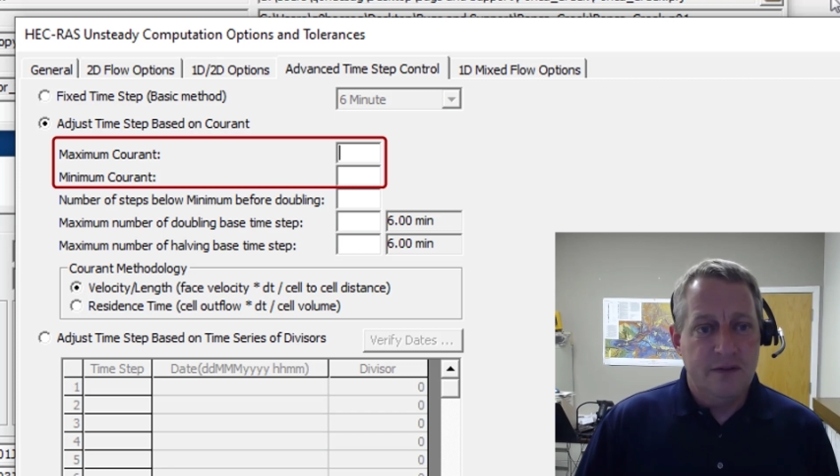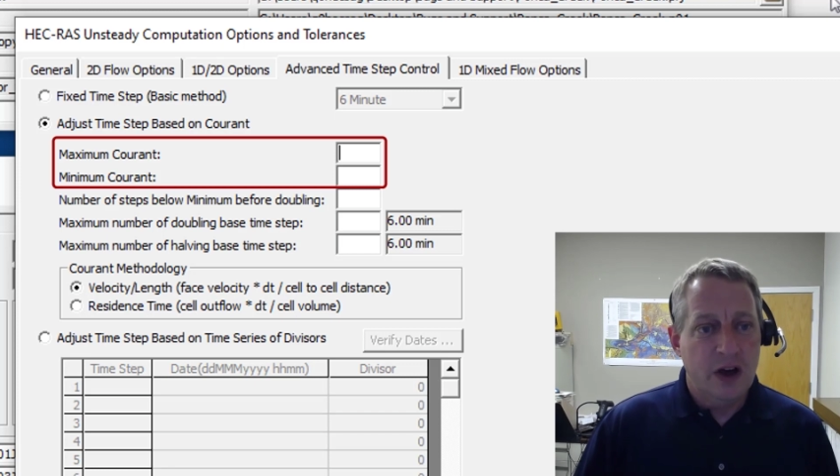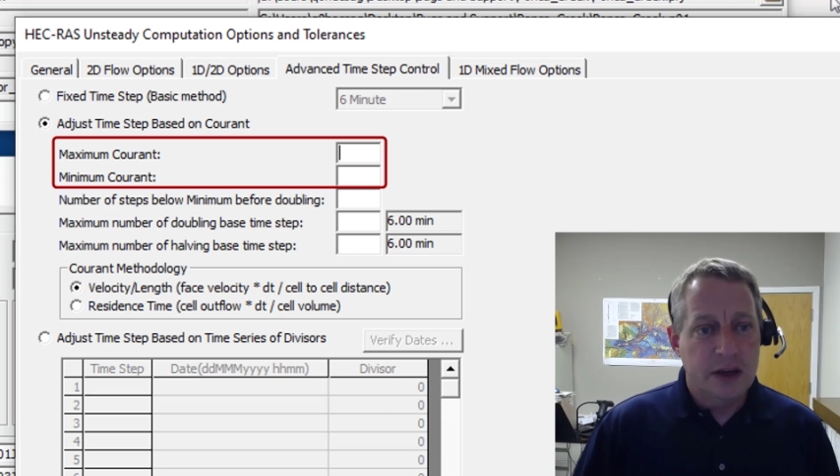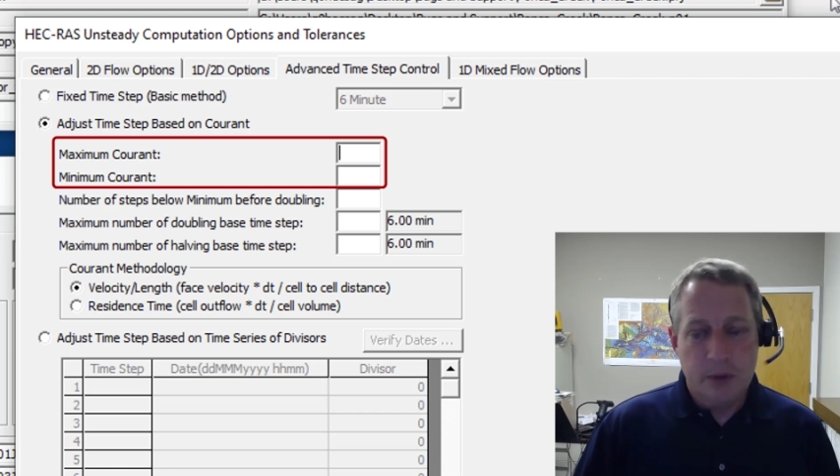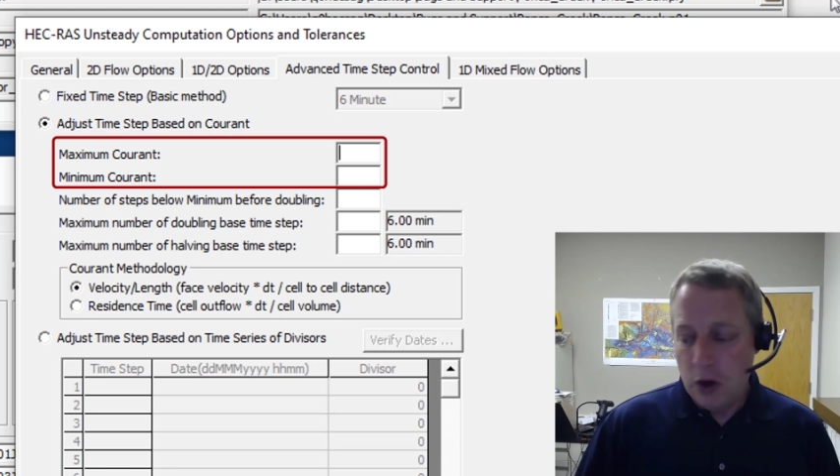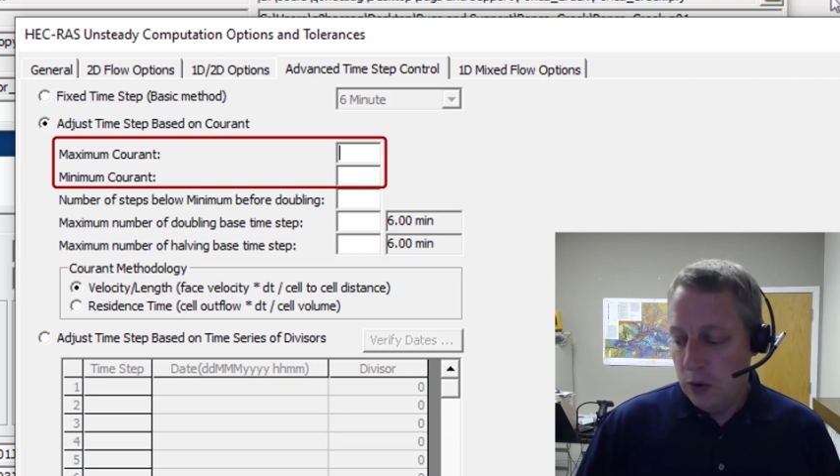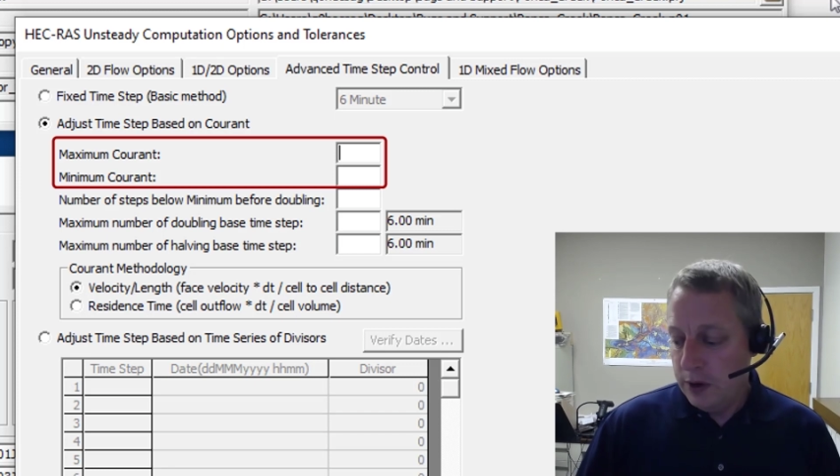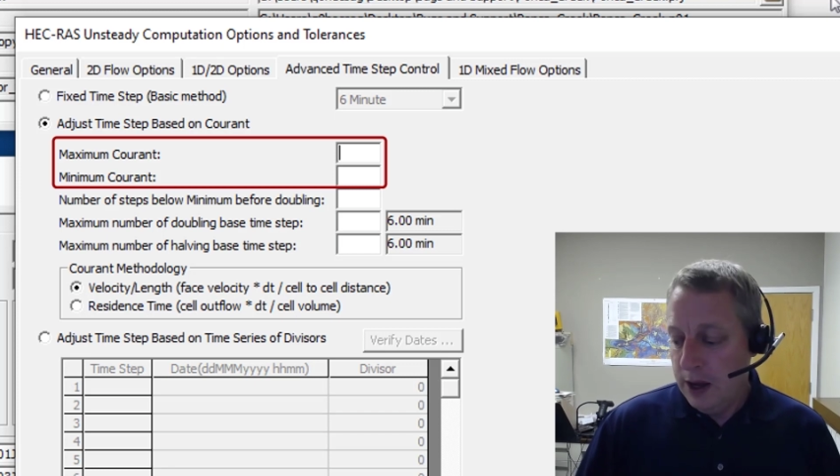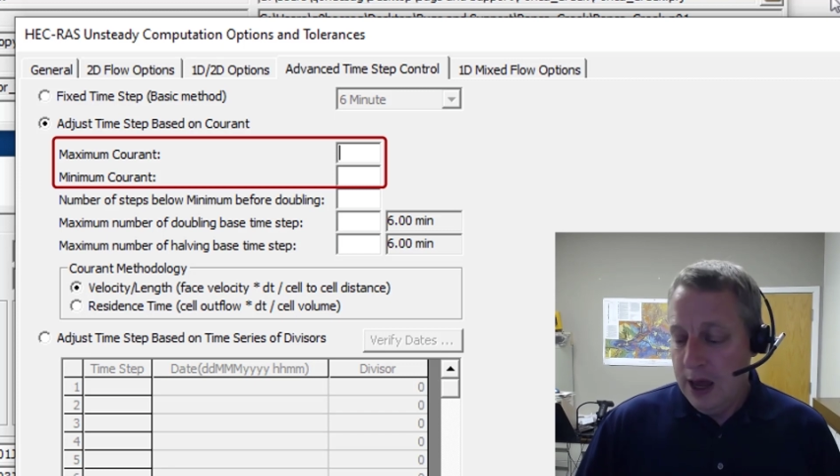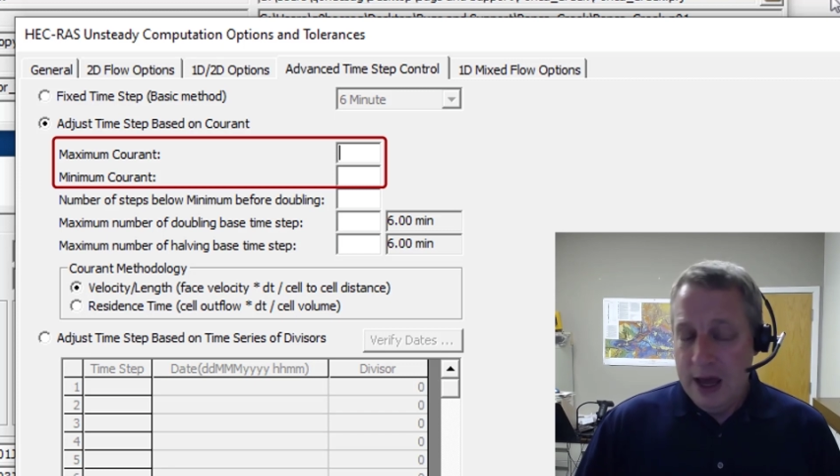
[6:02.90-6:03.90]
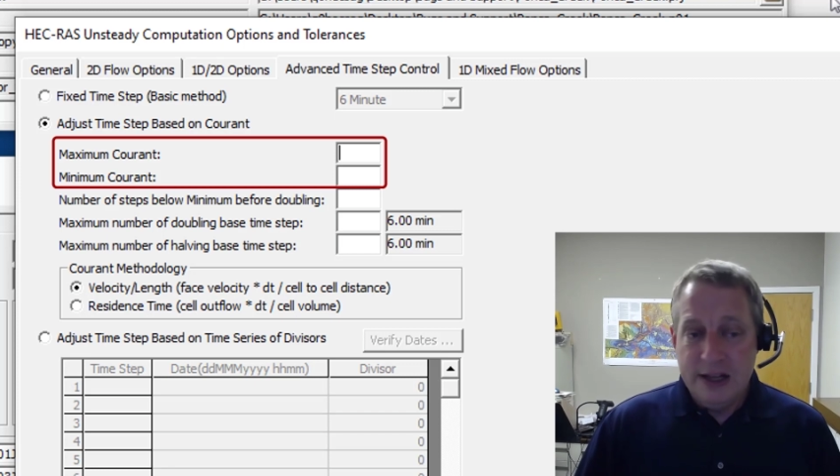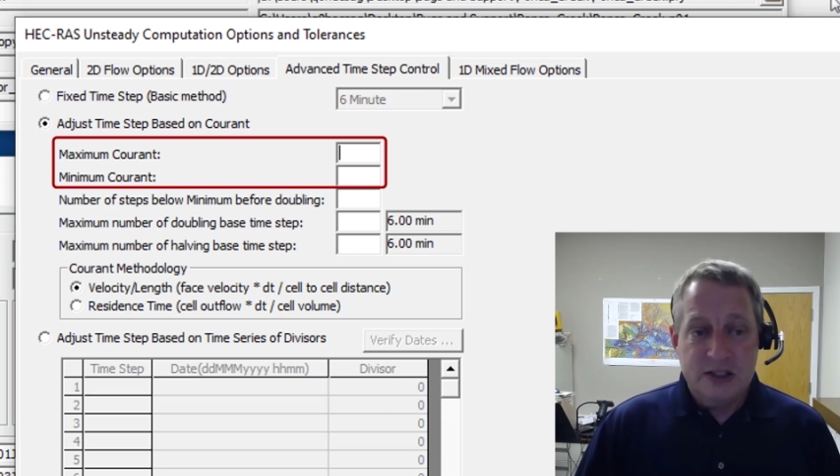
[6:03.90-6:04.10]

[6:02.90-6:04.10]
volume code. And